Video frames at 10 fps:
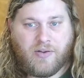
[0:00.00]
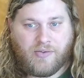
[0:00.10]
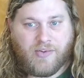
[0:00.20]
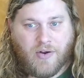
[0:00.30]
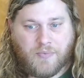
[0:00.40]

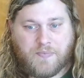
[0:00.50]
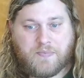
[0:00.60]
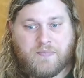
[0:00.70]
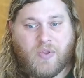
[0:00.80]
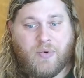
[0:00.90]
So,
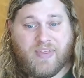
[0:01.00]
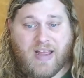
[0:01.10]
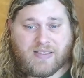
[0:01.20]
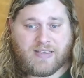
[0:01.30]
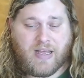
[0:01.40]
with
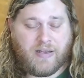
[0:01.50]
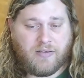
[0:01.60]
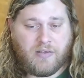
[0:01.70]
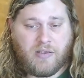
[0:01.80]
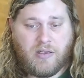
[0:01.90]
that said,